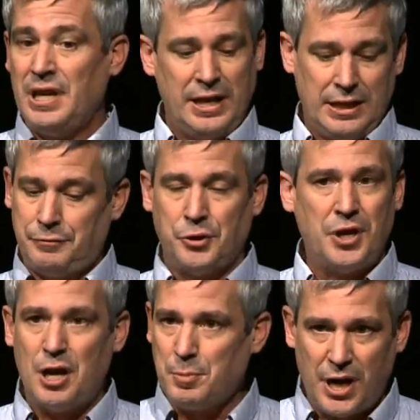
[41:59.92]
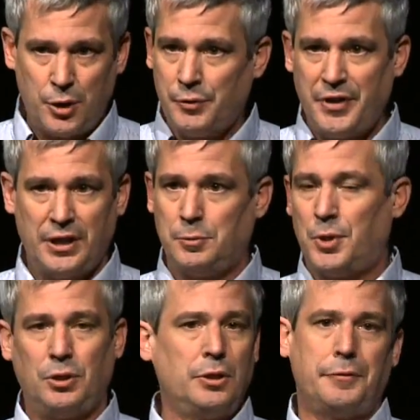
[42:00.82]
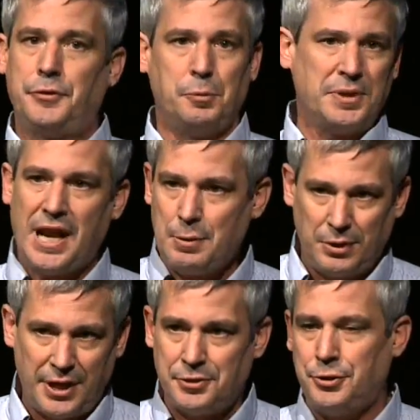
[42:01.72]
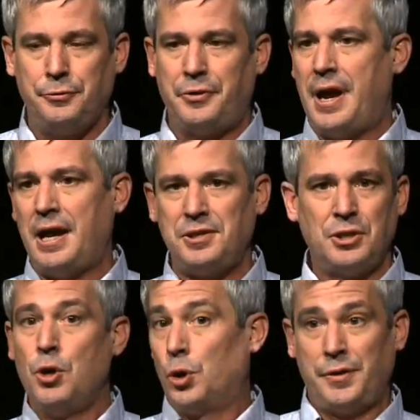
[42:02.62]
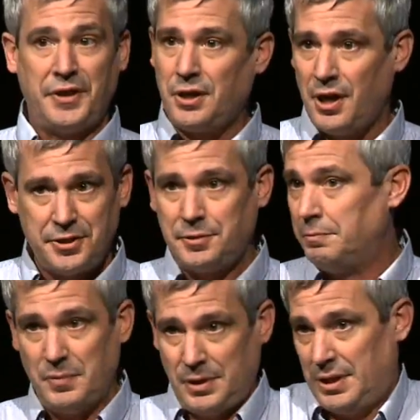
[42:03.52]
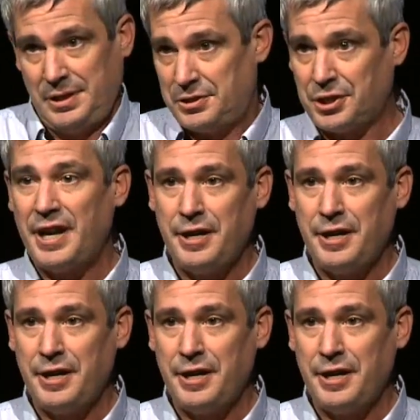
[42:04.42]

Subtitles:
and if they're not bioavailable, if they're metabolized too fast, or if they cause side